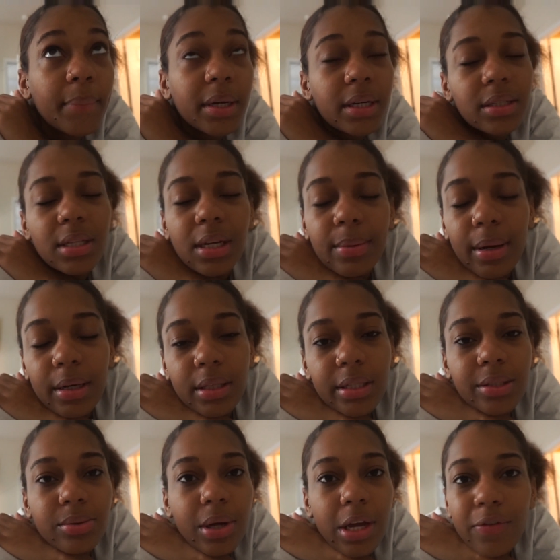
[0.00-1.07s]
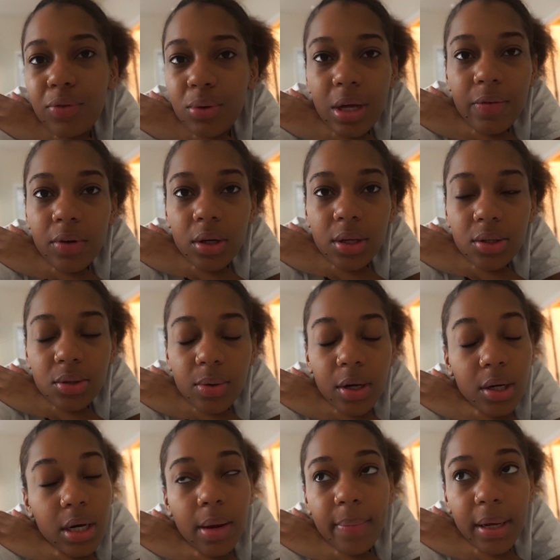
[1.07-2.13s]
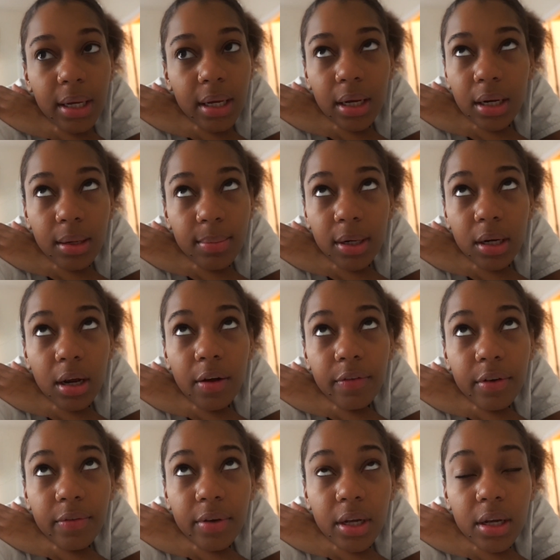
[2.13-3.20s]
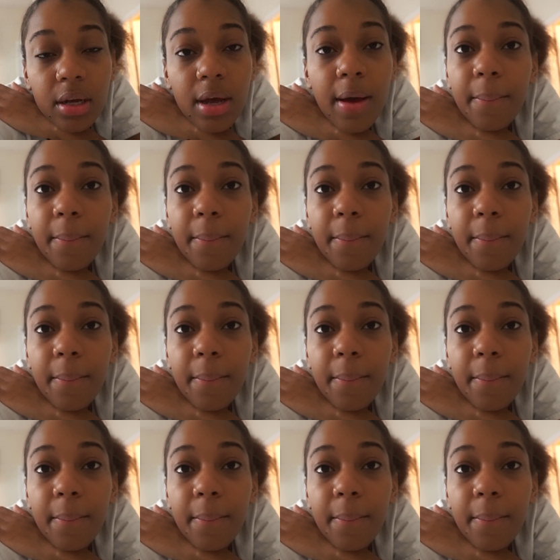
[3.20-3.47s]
Because think about it this way, if you give your clothes away, you're not making any money off of it.